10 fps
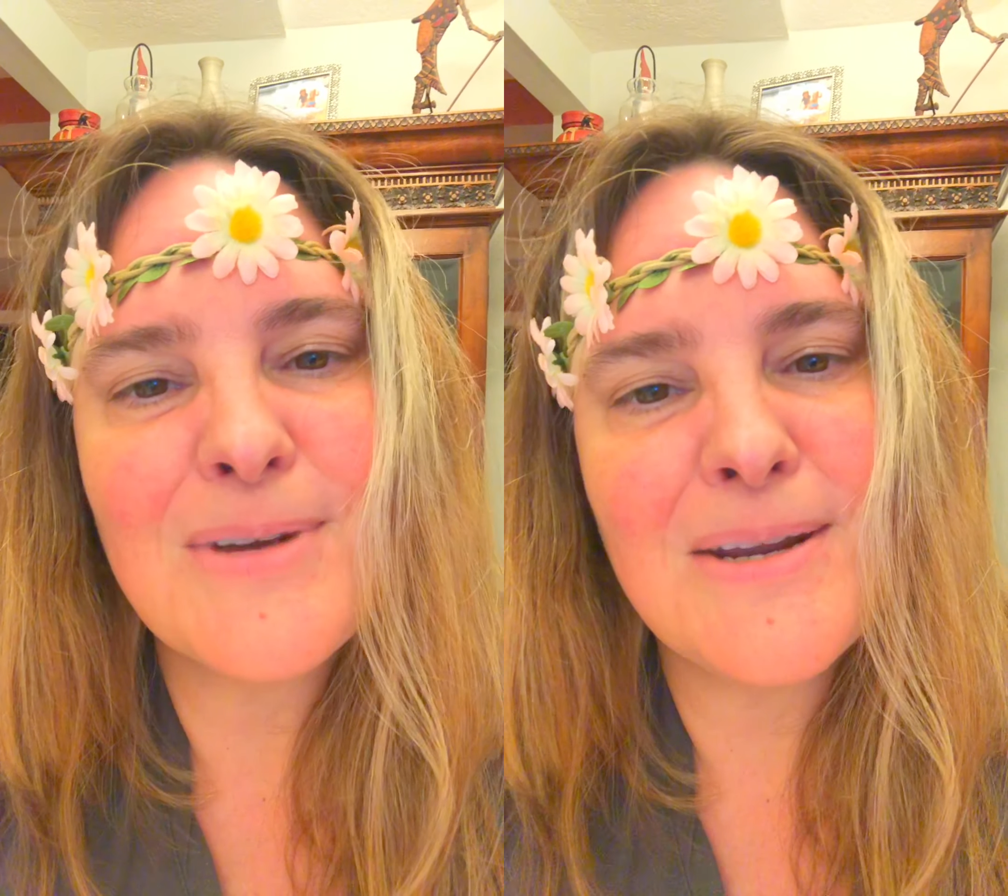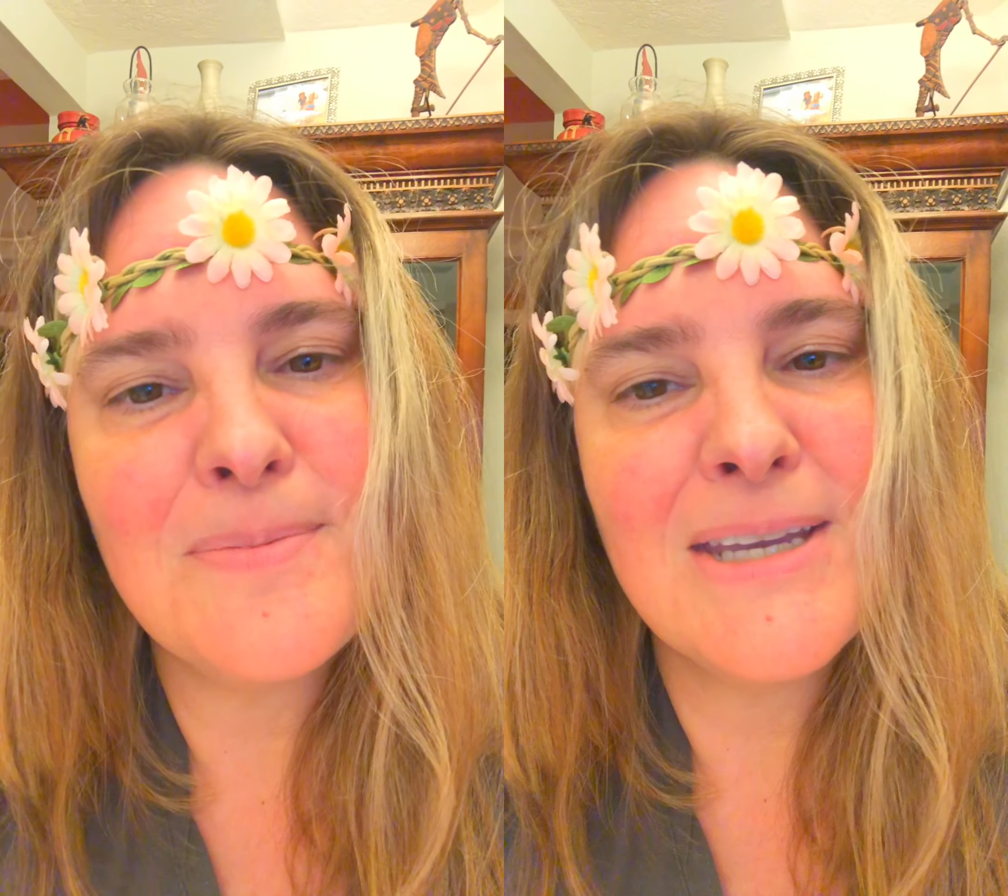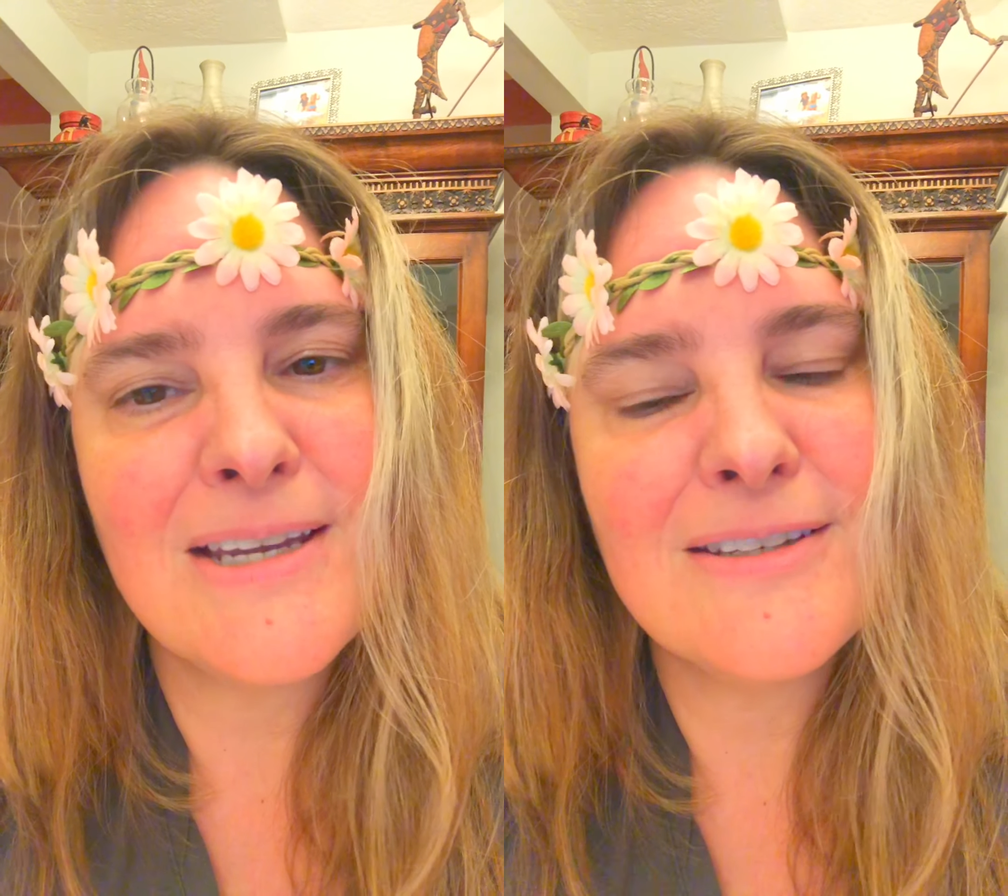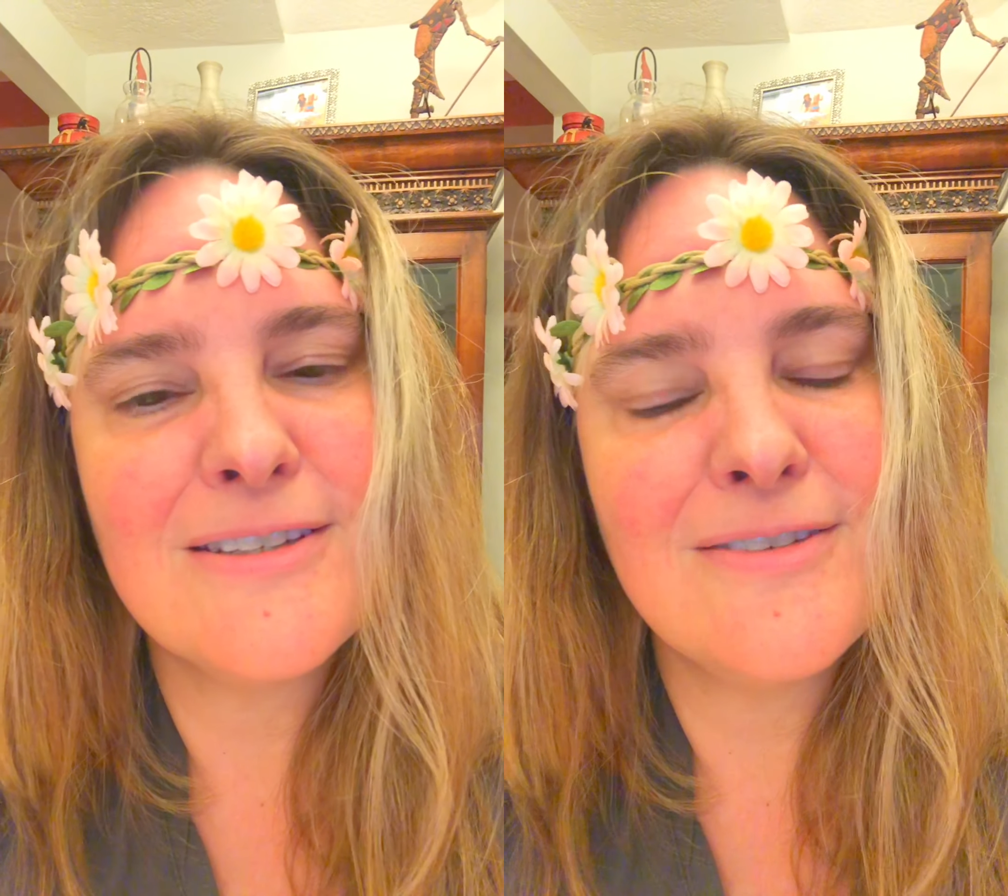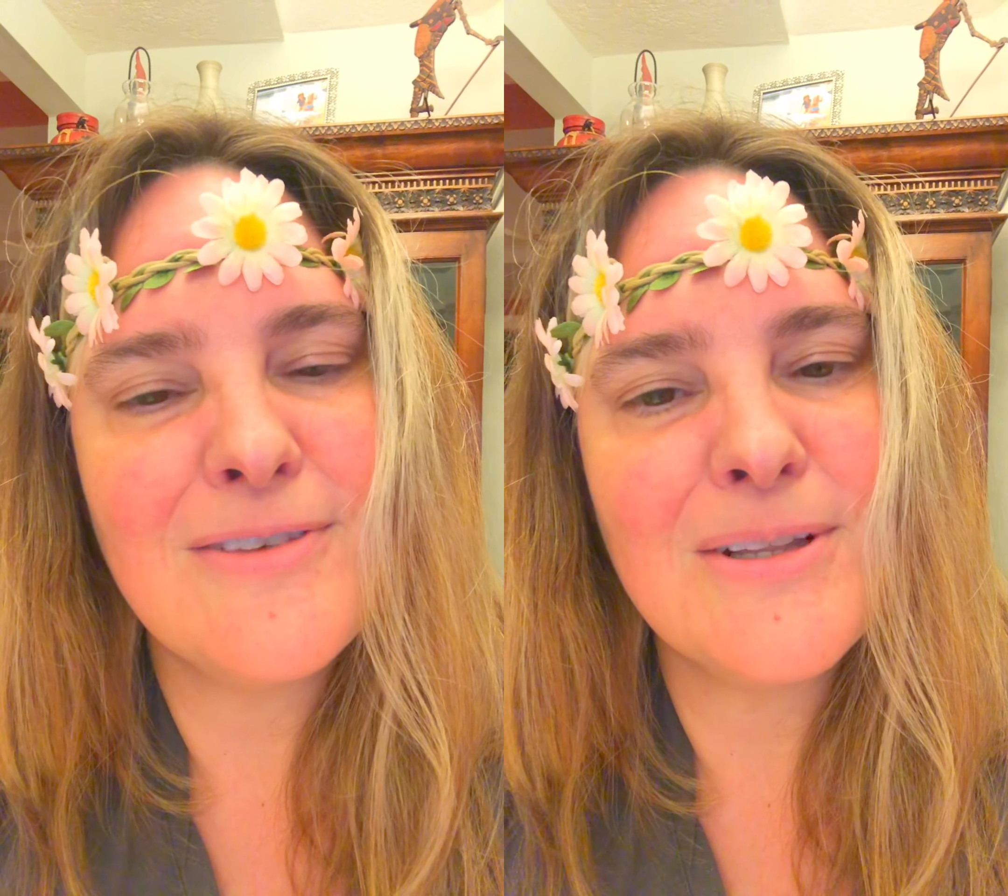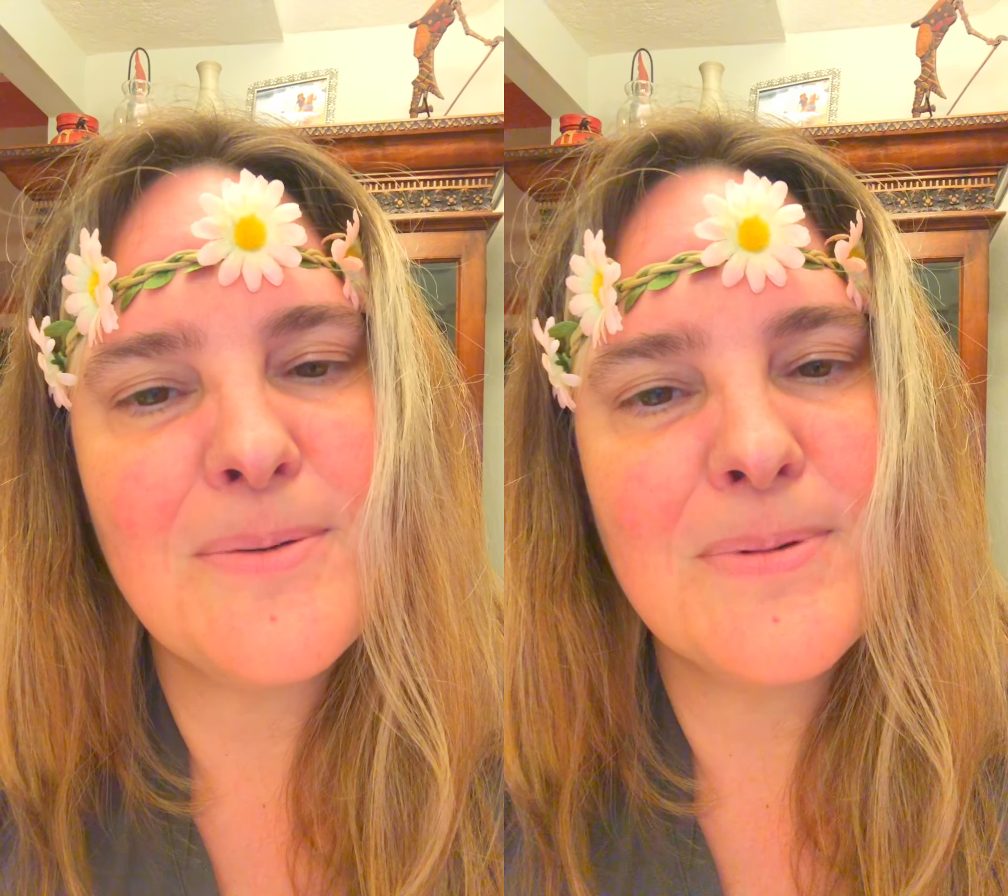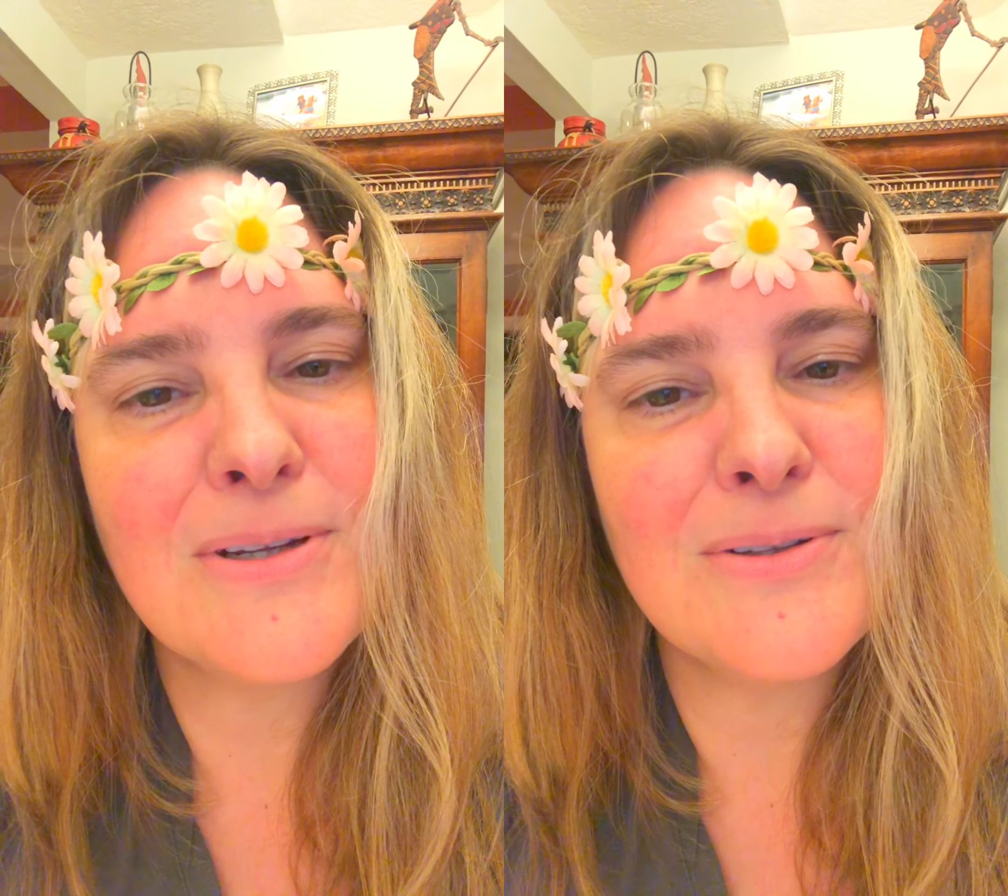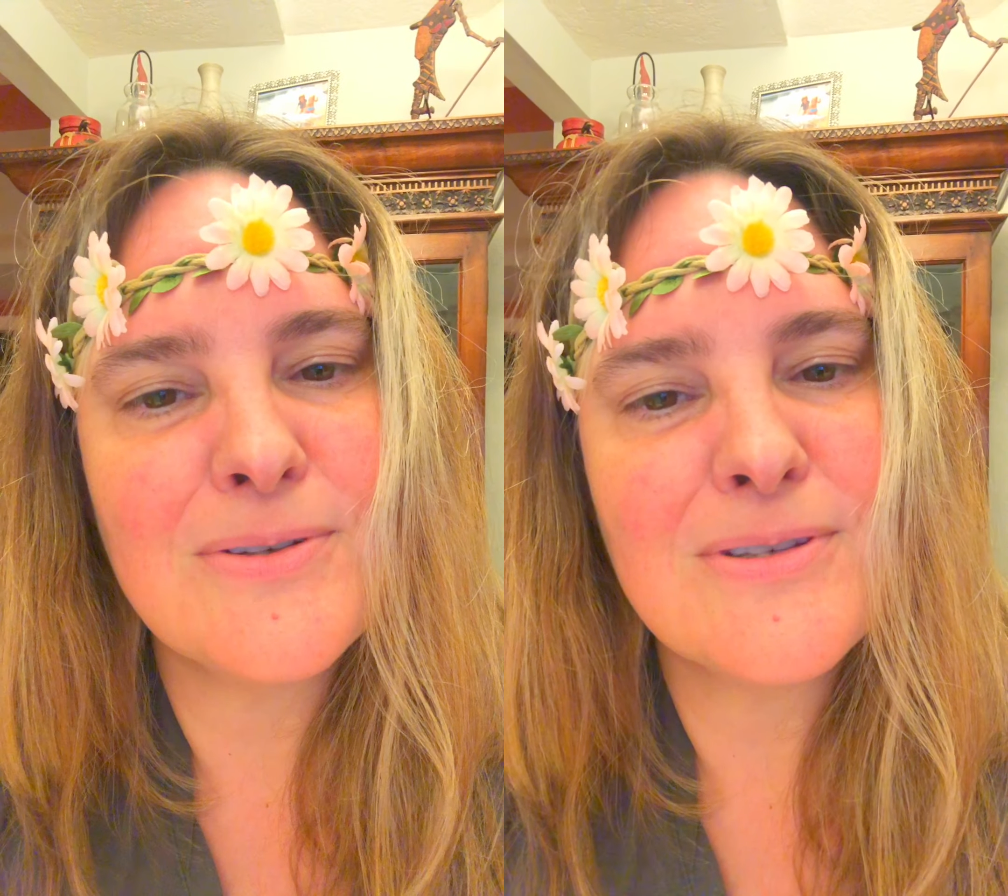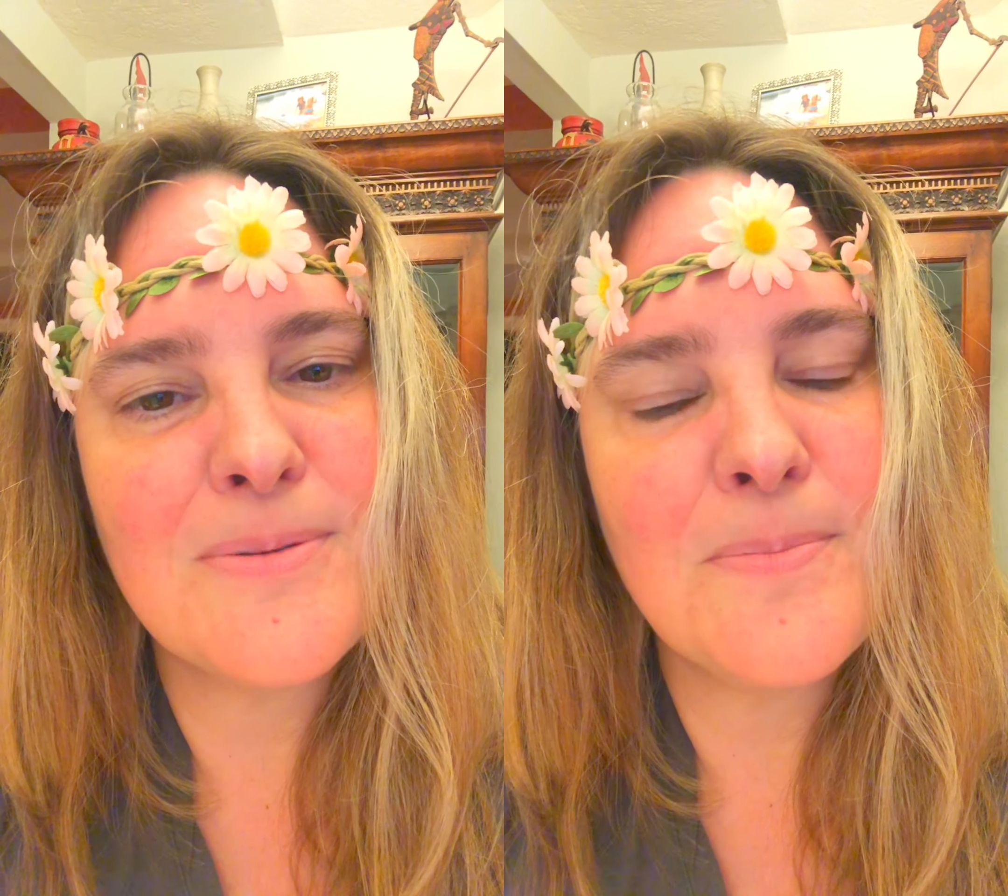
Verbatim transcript: I began to develop a close